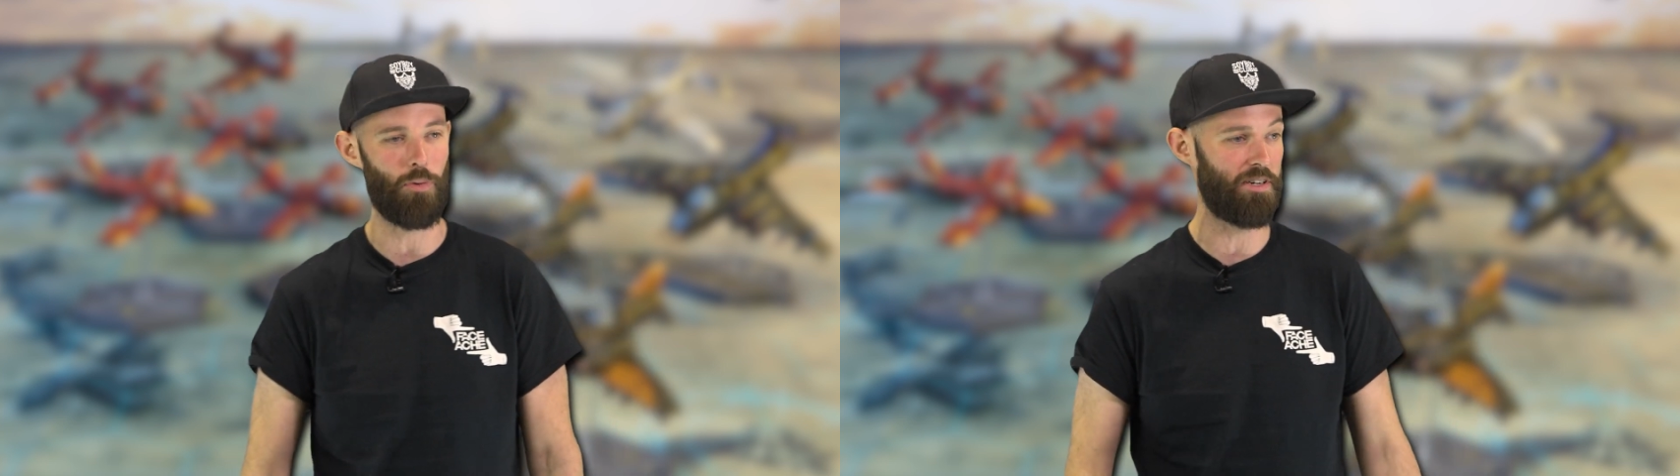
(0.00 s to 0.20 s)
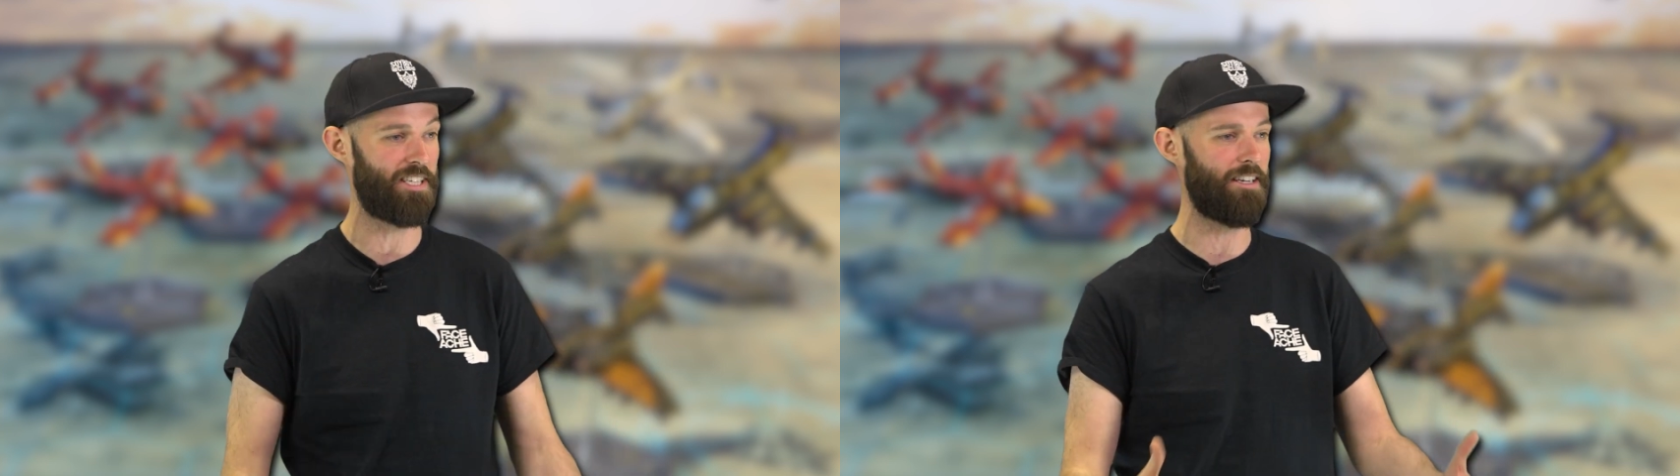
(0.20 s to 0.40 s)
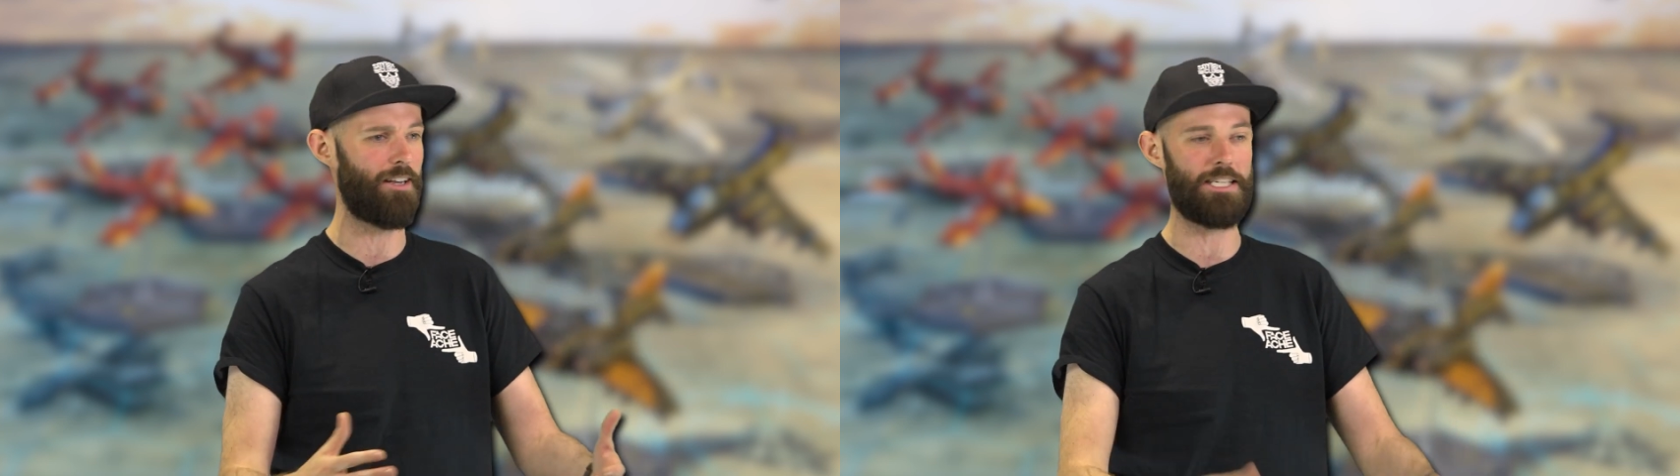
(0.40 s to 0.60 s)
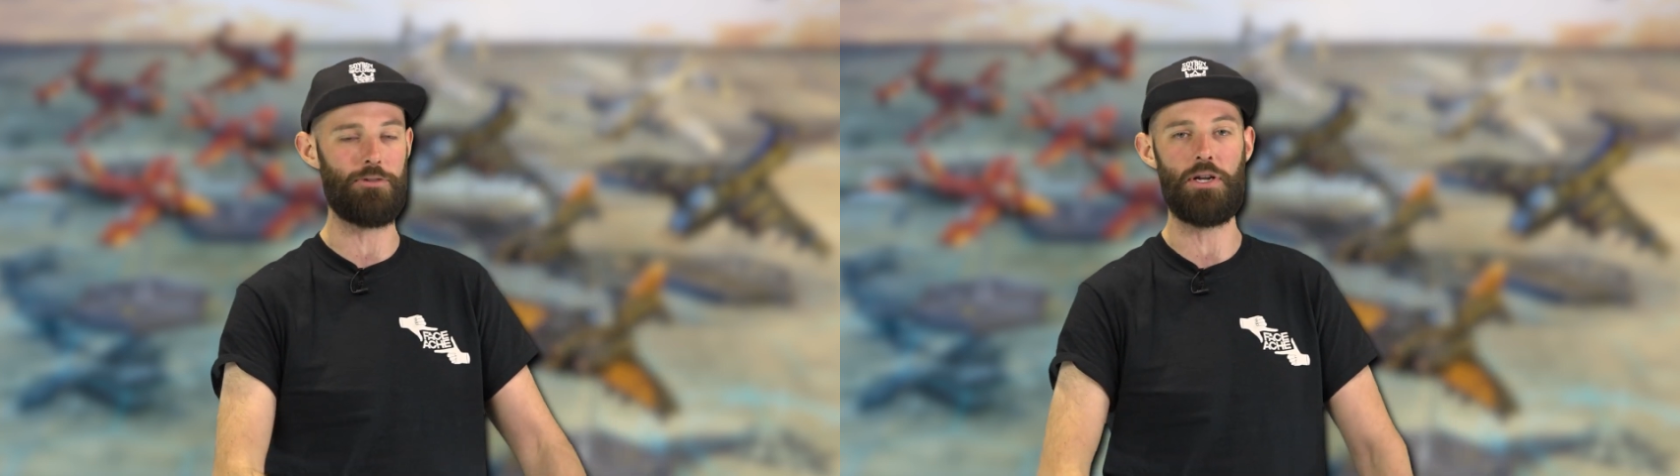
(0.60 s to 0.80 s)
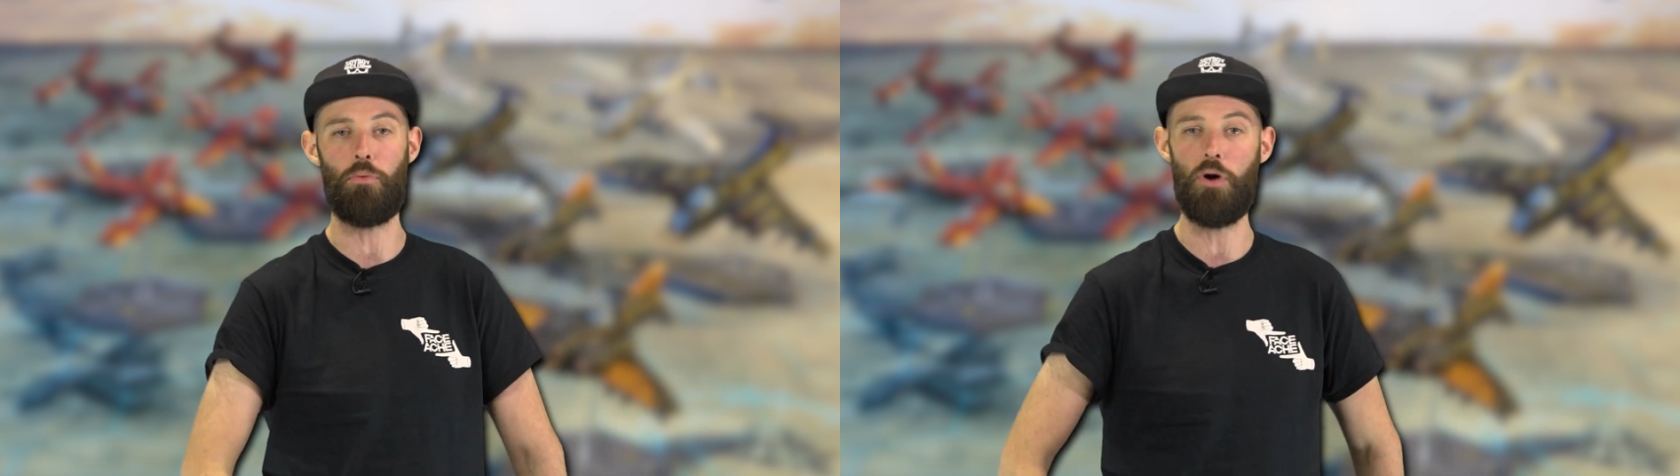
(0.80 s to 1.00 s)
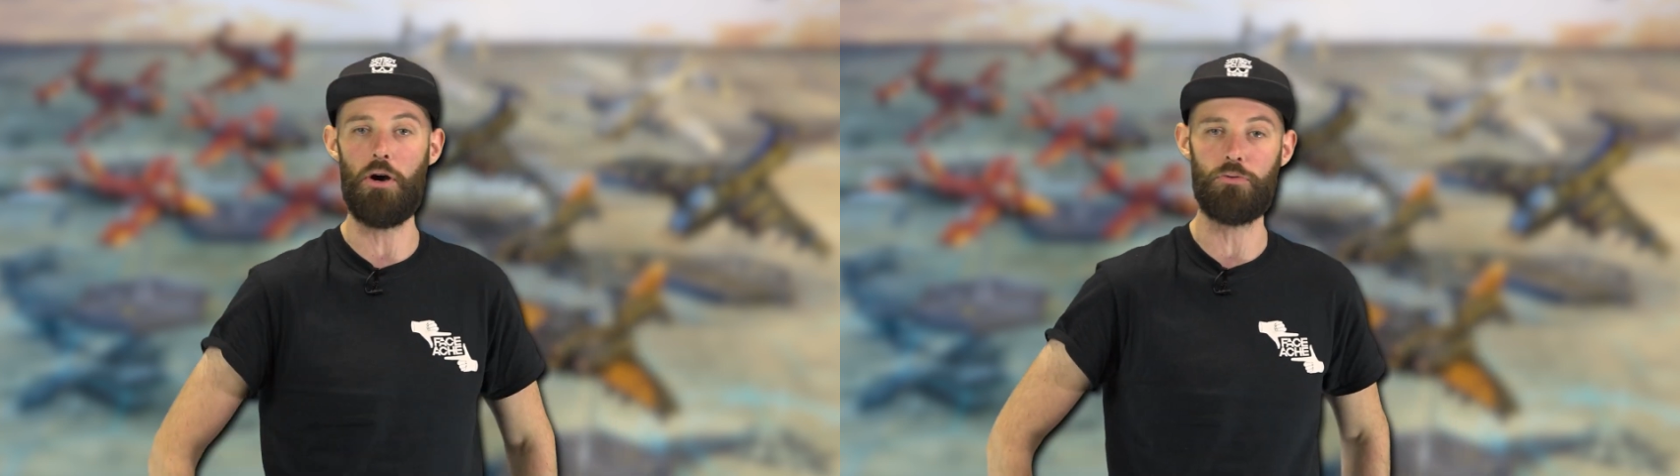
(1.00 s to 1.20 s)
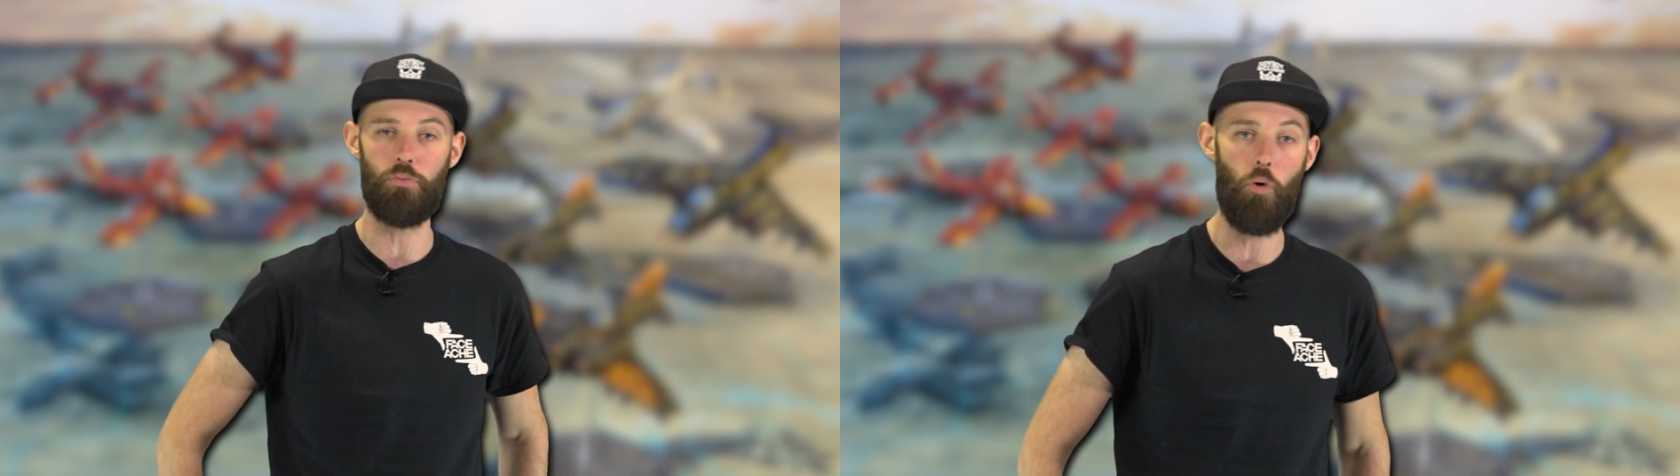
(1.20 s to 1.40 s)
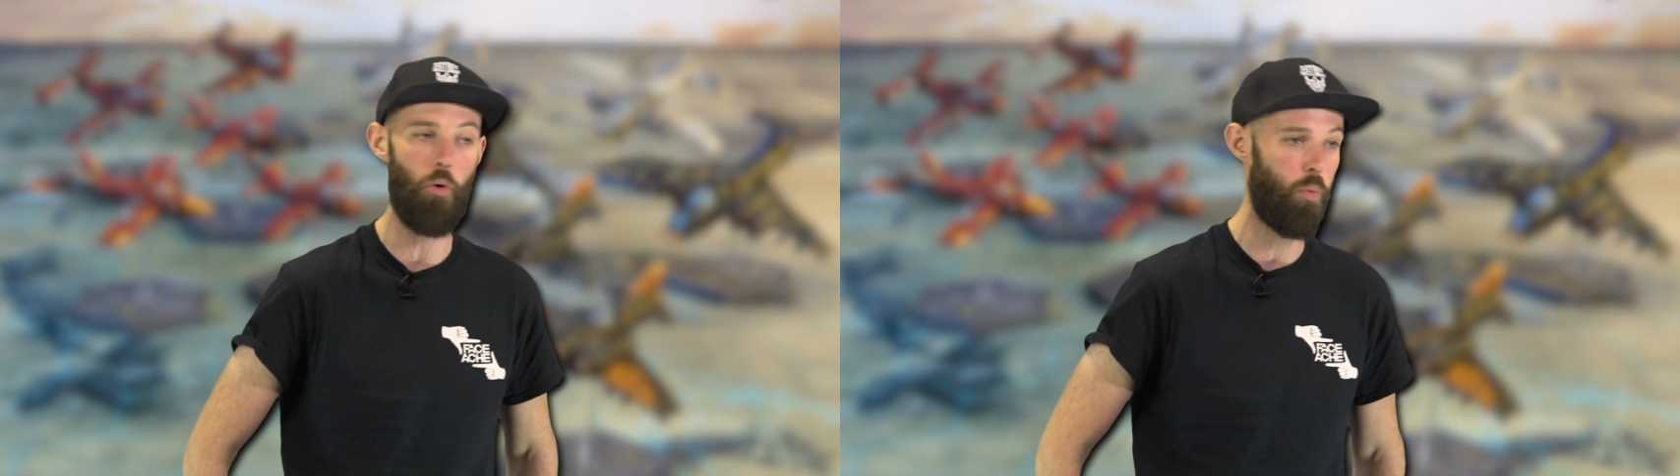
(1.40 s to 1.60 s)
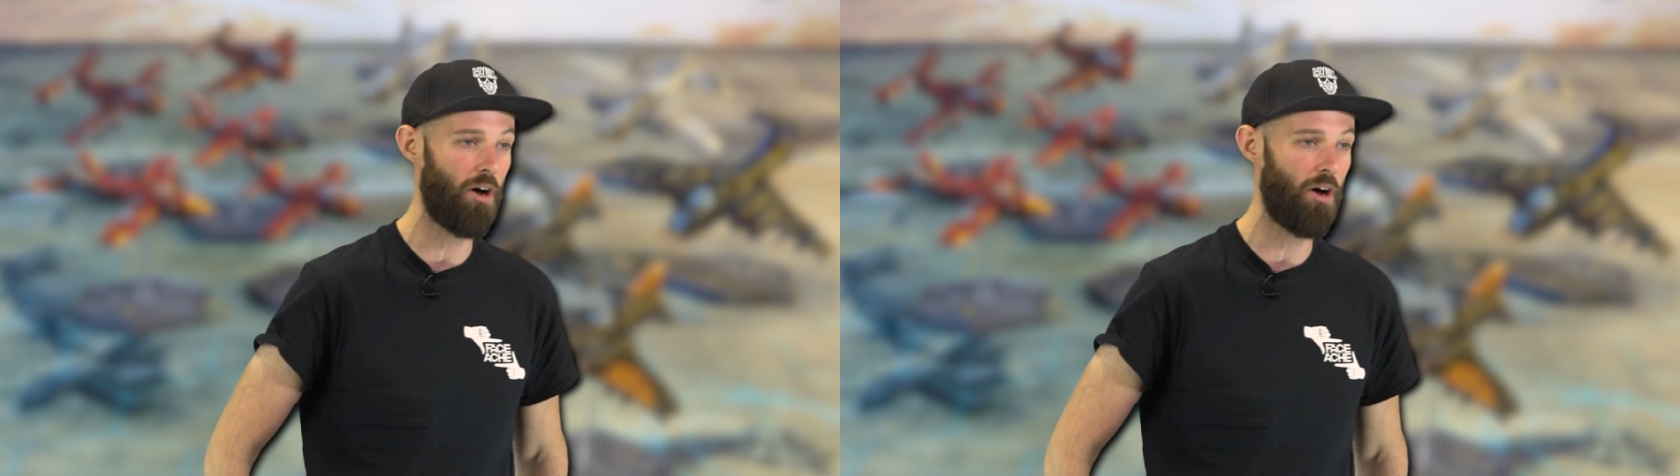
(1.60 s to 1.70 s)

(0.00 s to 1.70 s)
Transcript: pretend like you're in a World War